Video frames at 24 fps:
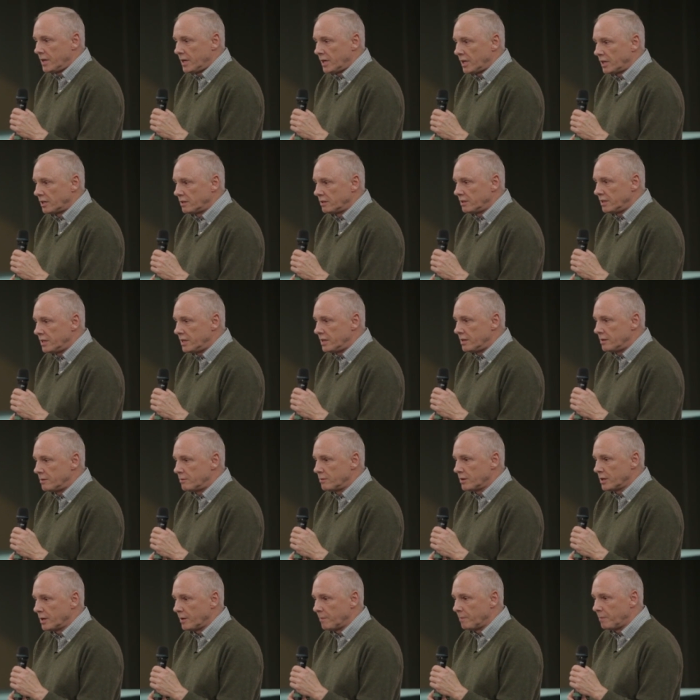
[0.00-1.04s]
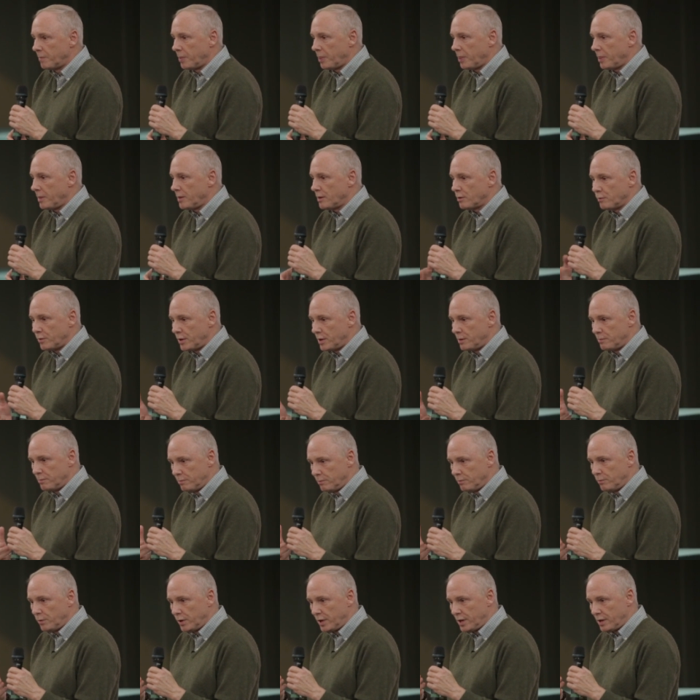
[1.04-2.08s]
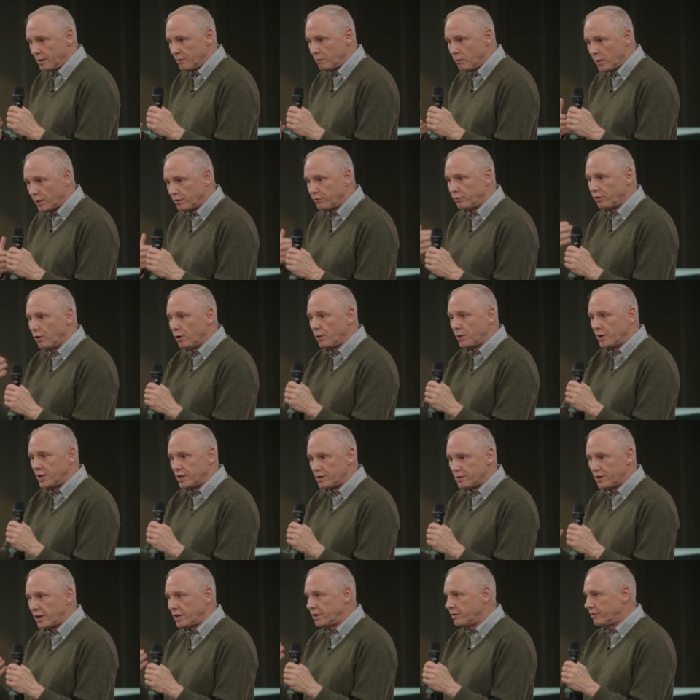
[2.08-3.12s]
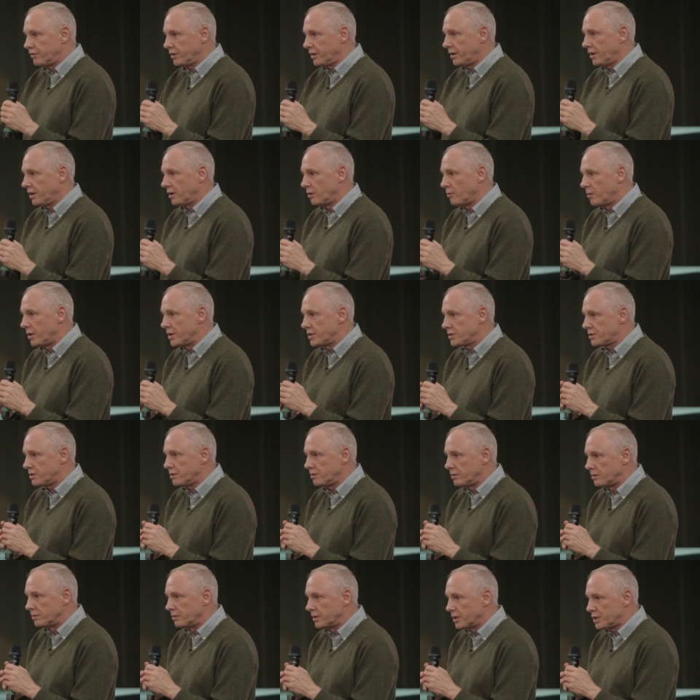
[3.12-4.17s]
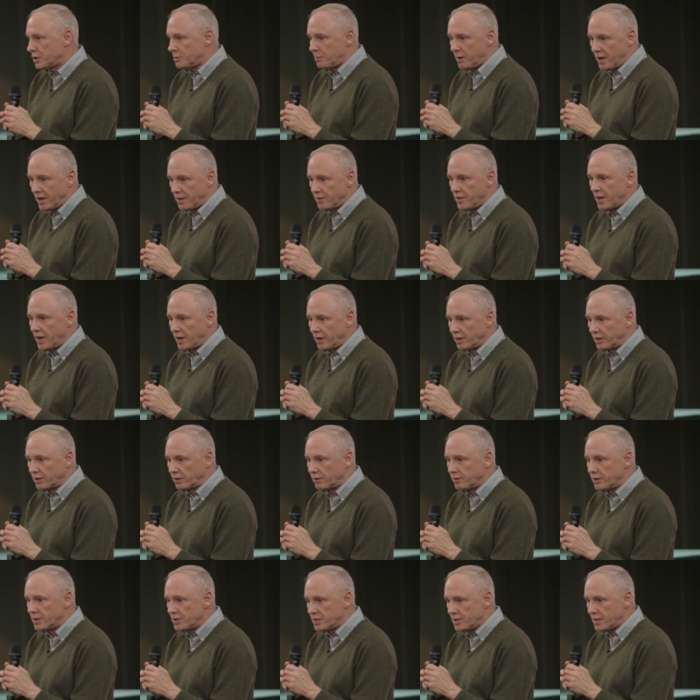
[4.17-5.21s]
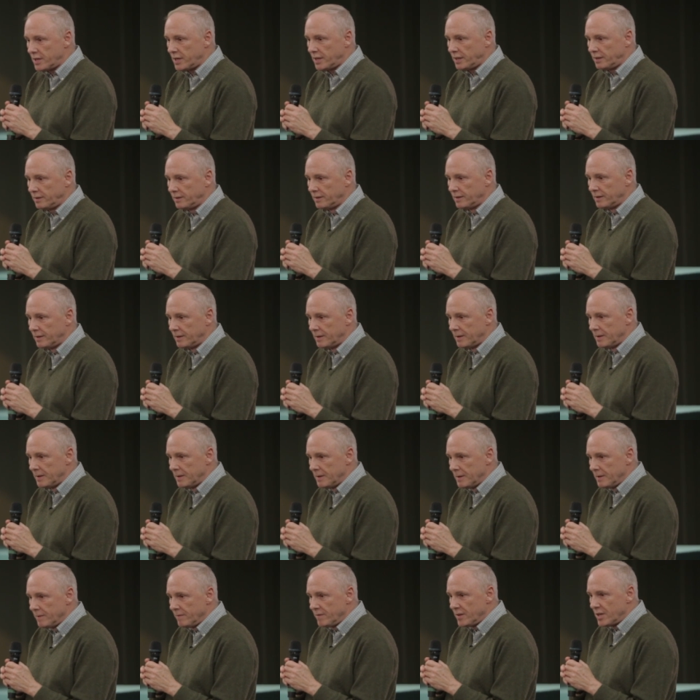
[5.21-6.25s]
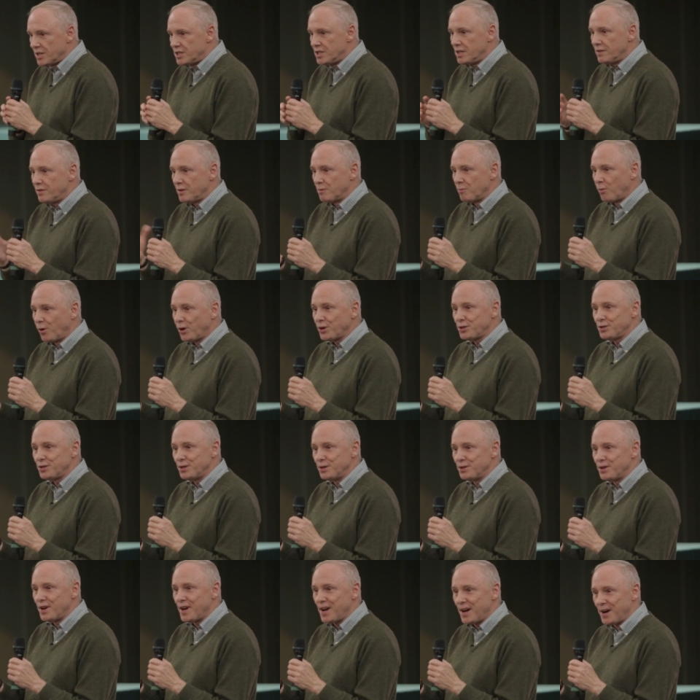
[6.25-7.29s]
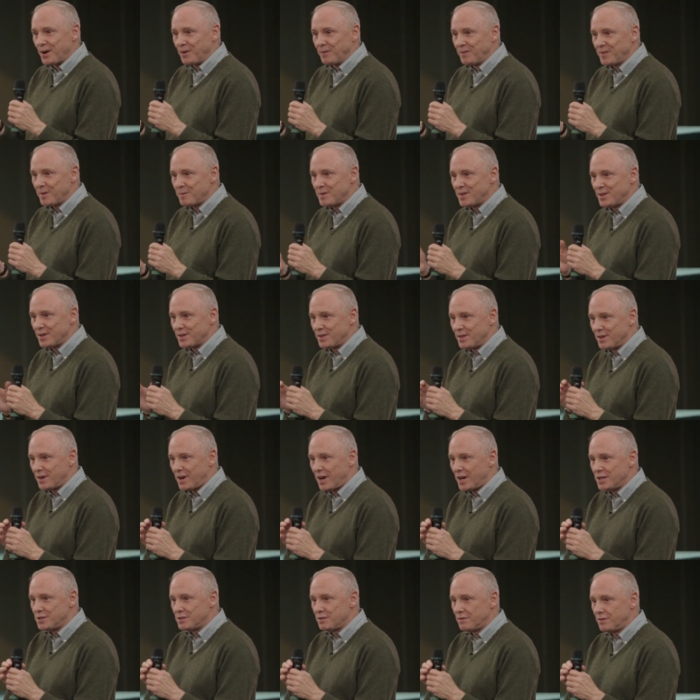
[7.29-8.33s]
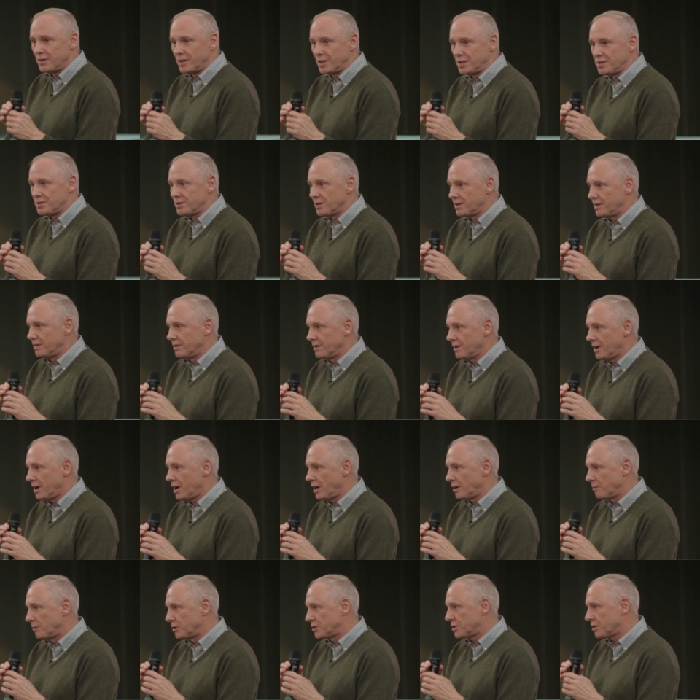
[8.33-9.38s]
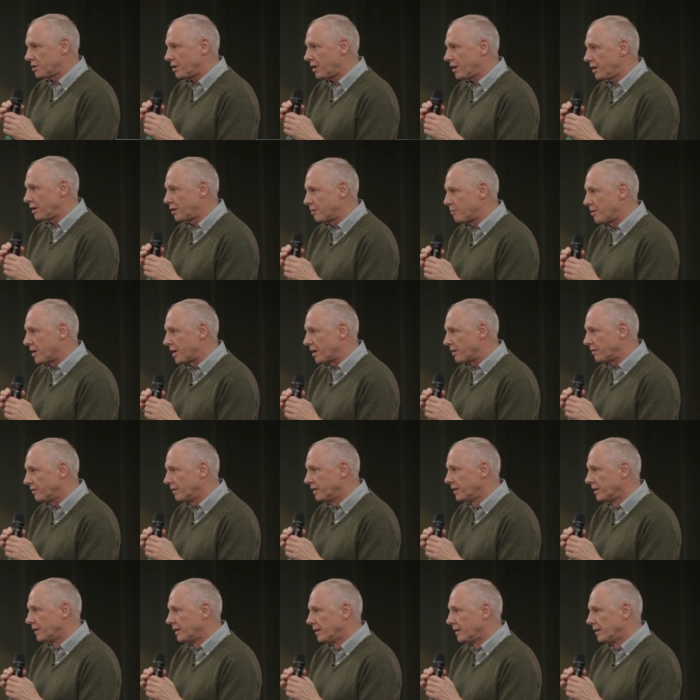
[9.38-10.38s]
And he, um, you know, when he, when he went forward, he tried to figure out ways to expand that and increase that. It's even more true now. I mean, the, the kinds of things that Hahn was talking about,